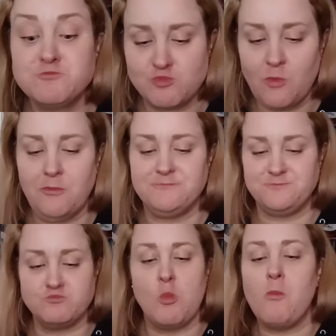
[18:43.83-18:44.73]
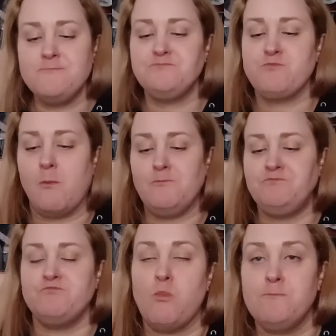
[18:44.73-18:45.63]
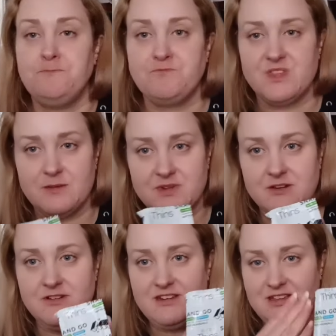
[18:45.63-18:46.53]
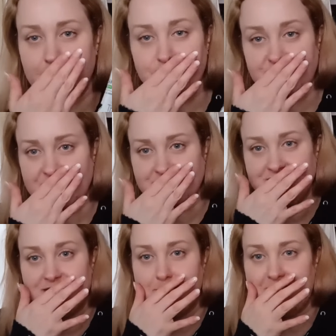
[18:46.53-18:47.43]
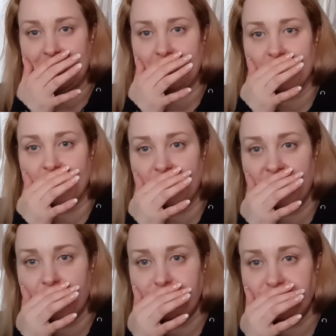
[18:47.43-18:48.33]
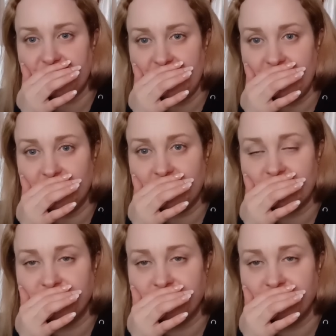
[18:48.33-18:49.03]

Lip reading: Mm-hmm. I'm currently eating a packet of these